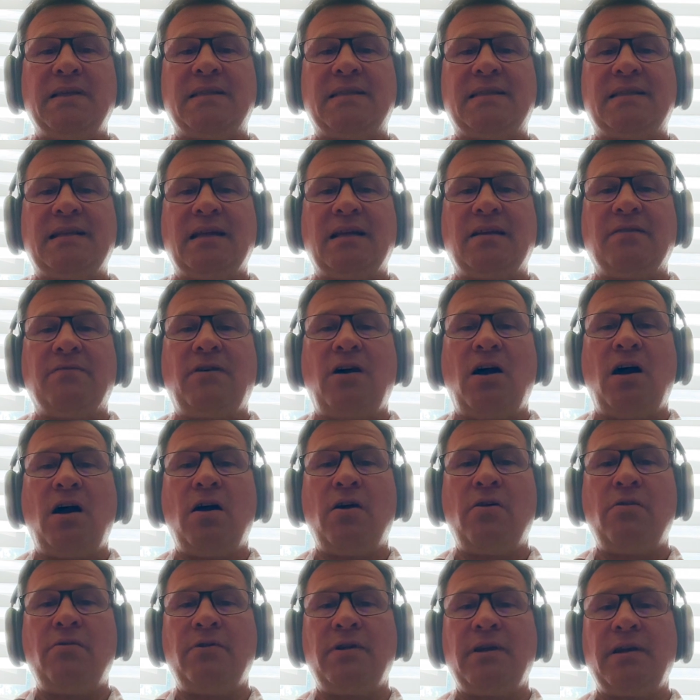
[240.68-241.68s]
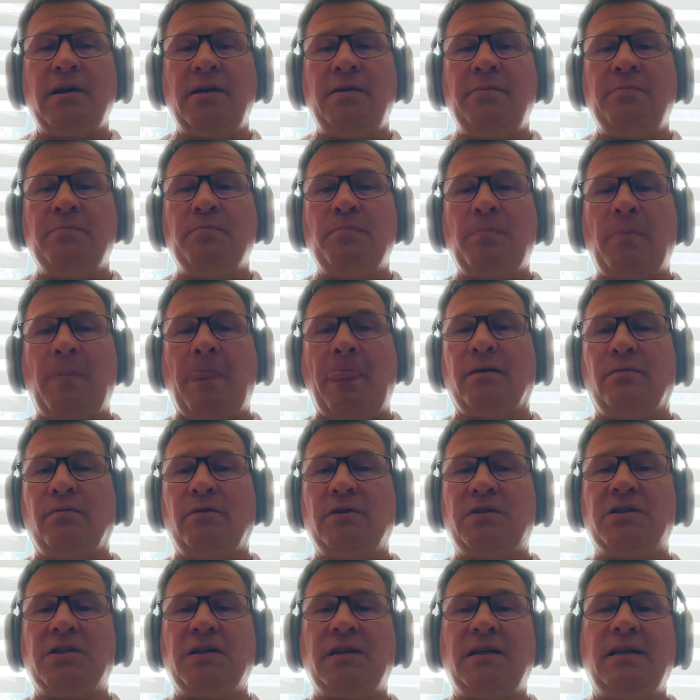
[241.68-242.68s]
instead of hurry,
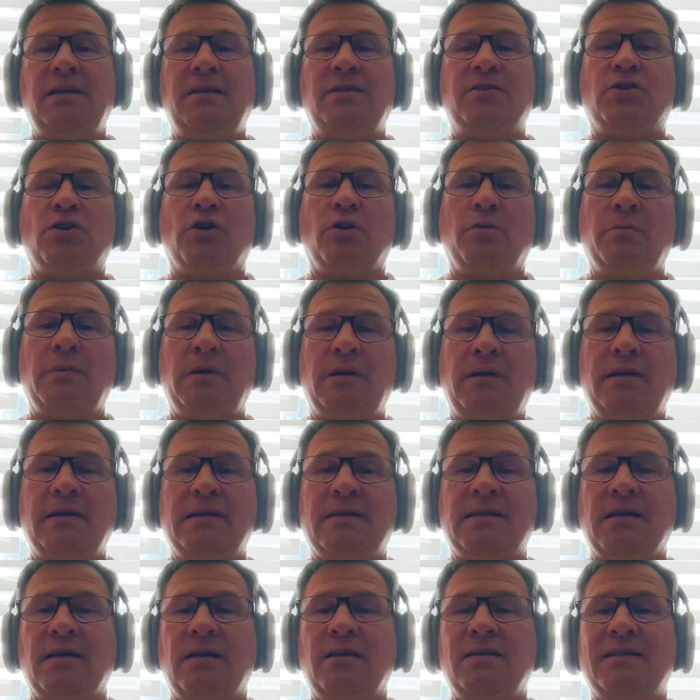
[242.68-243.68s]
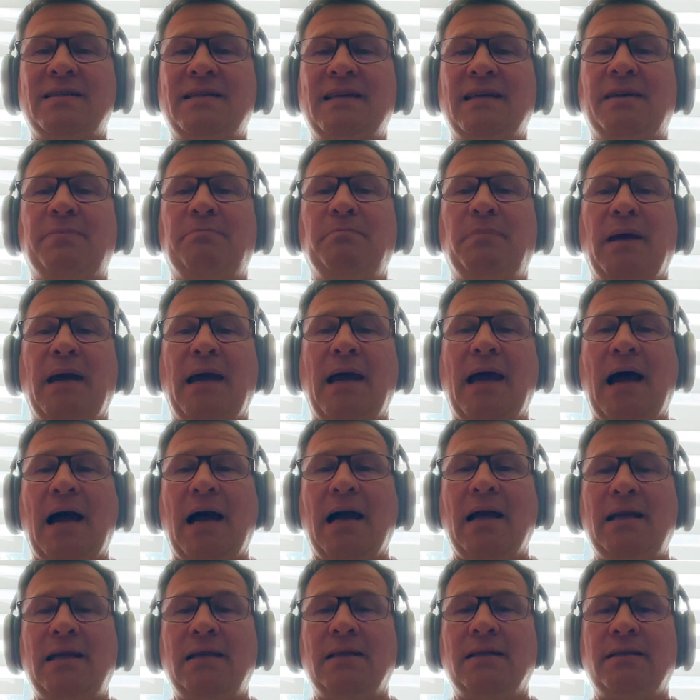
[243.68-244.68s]
which in German is sich
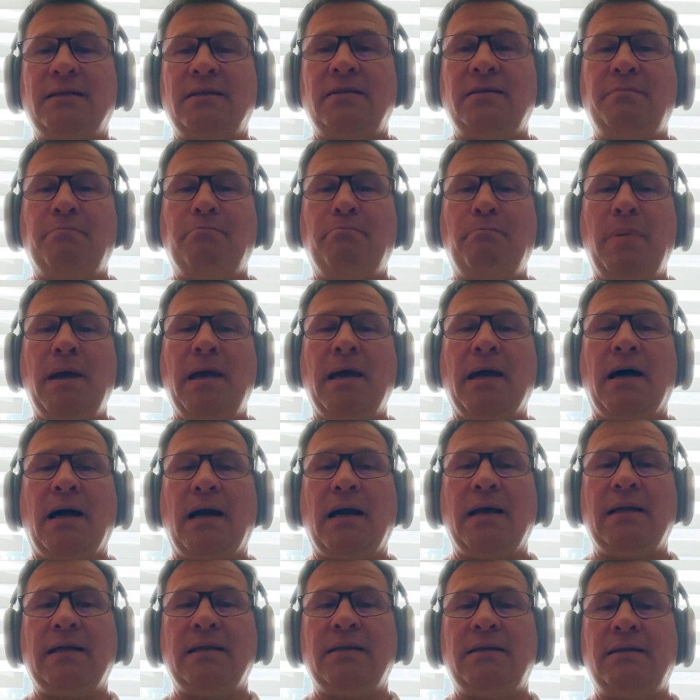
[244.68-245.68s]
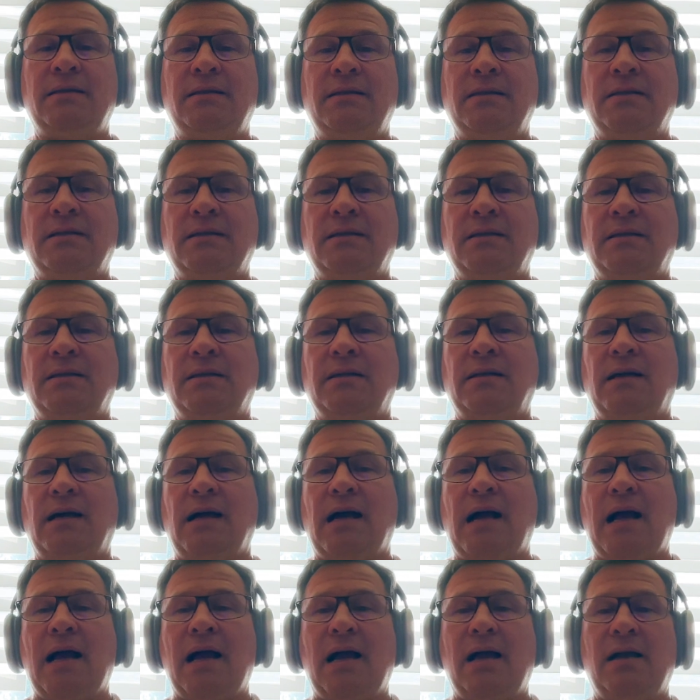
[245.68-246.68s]
beeilen, beeilen.
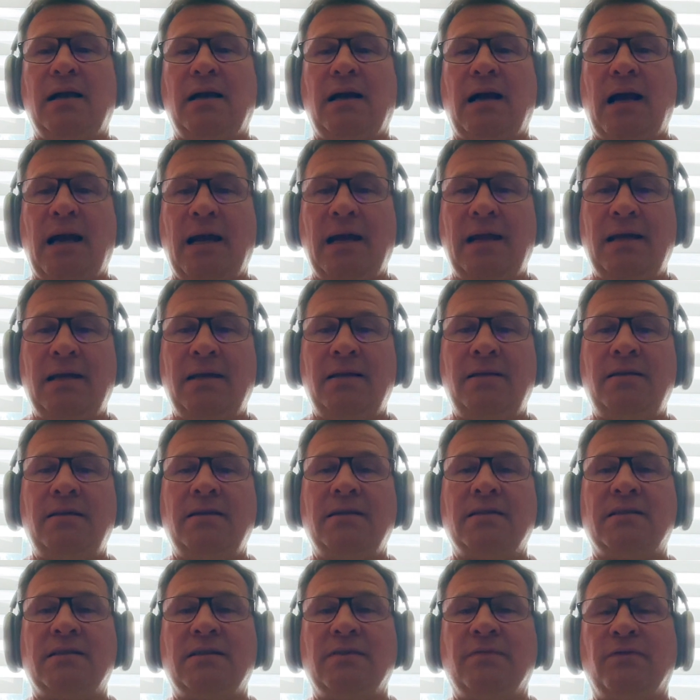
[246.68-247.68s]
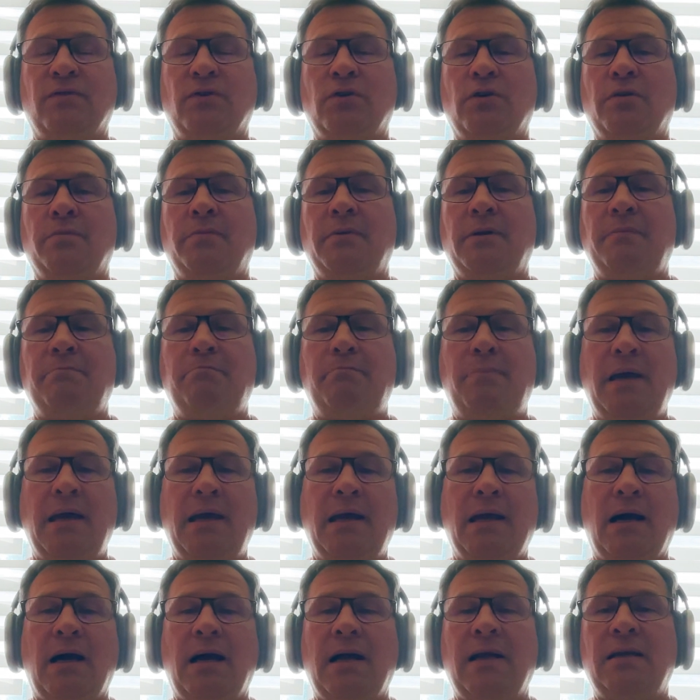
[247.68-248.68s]
Eilen is the verb and
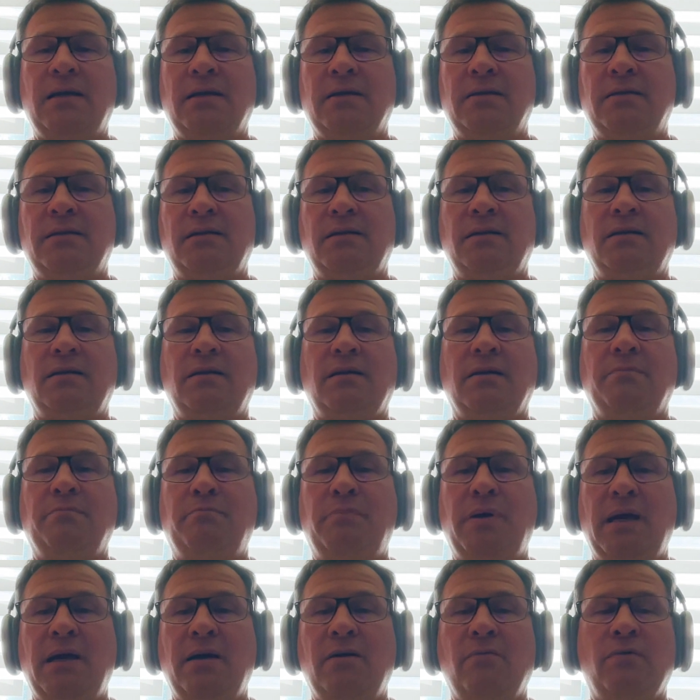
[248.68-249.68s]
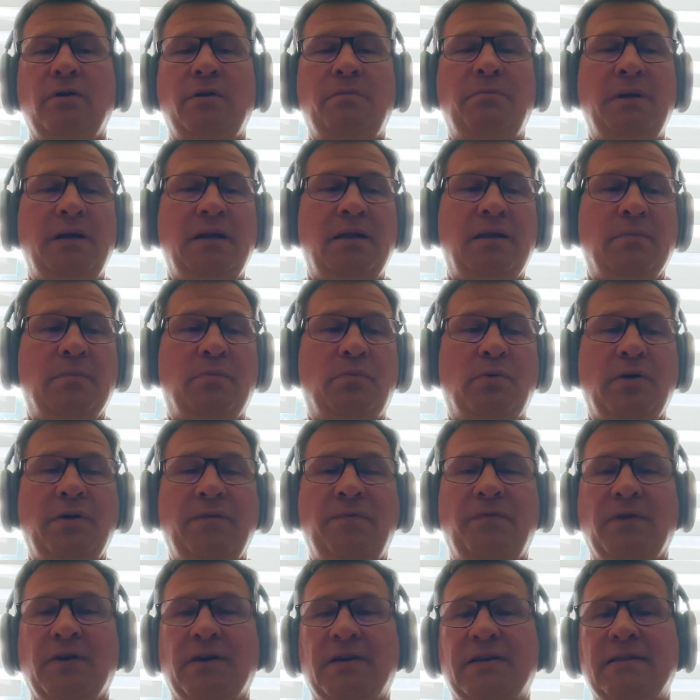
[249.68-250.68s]
beeilen, be would be the
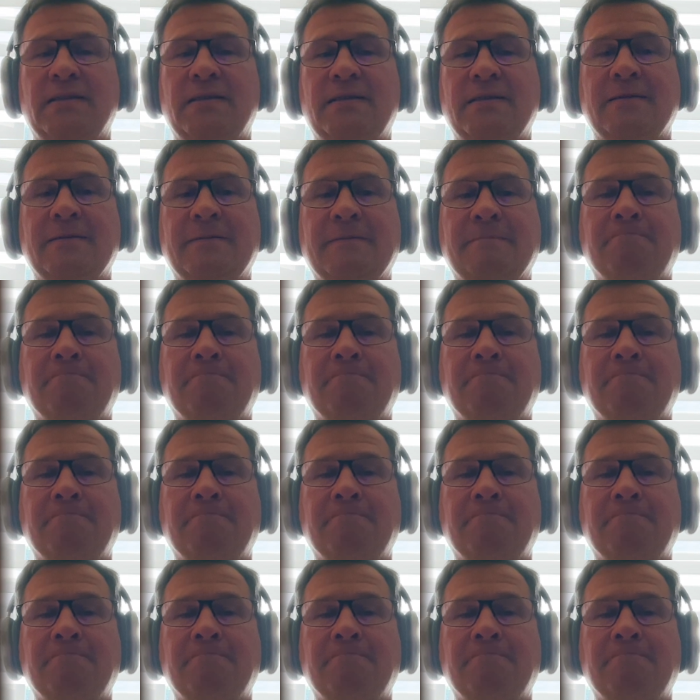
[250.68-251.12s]
prefix.